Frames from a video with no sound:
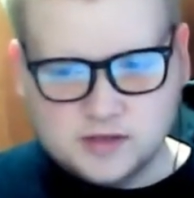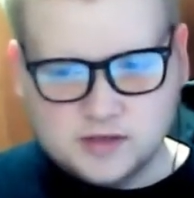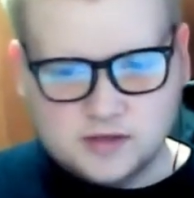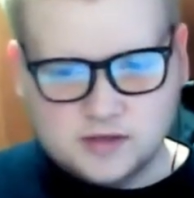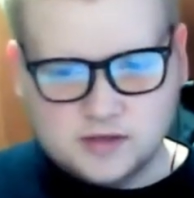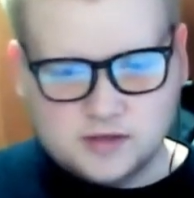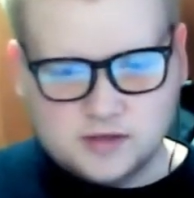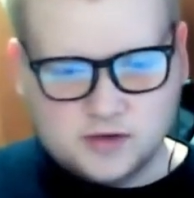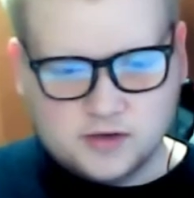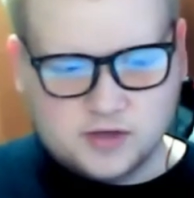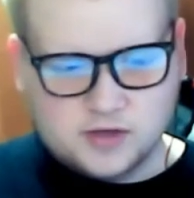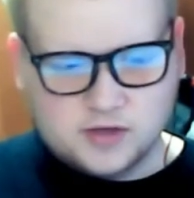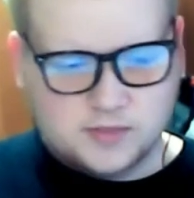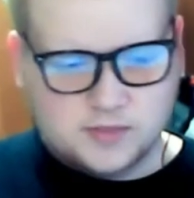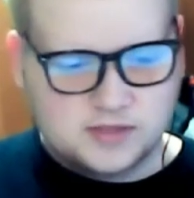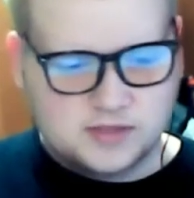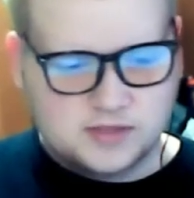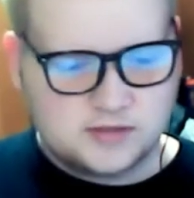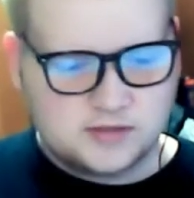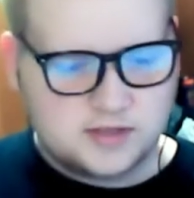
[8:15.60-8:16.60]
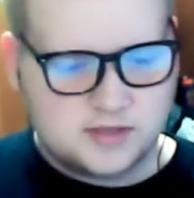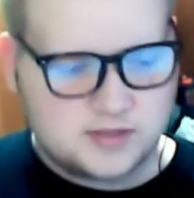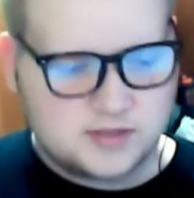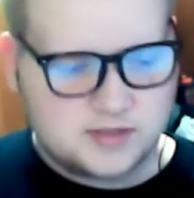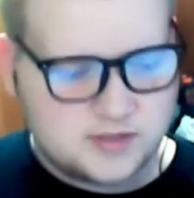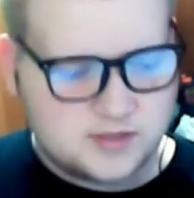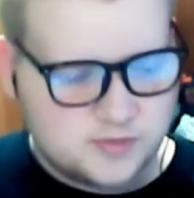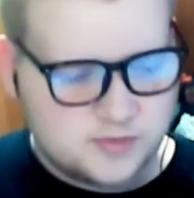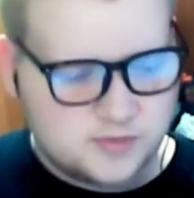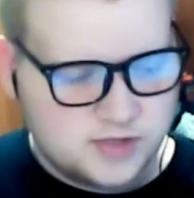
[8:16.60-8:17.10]
You know what I mean?
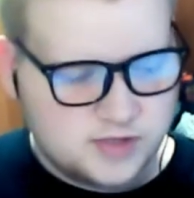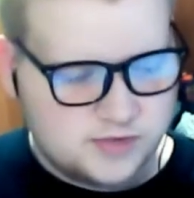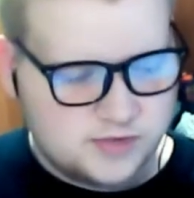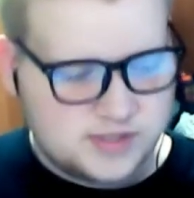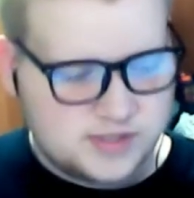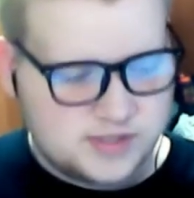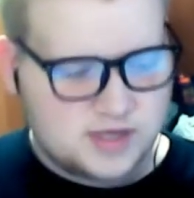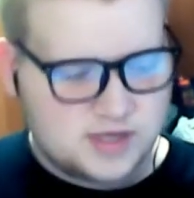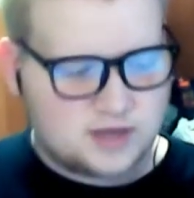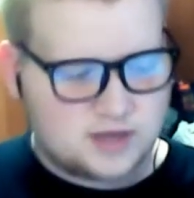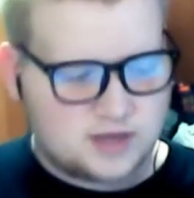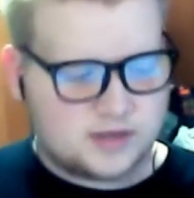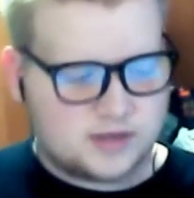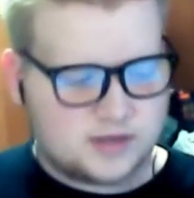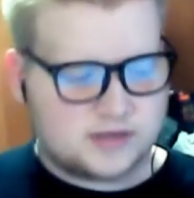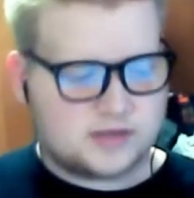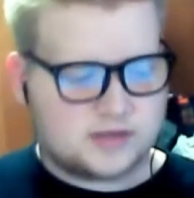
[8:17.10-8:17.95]
It's really ridiculous.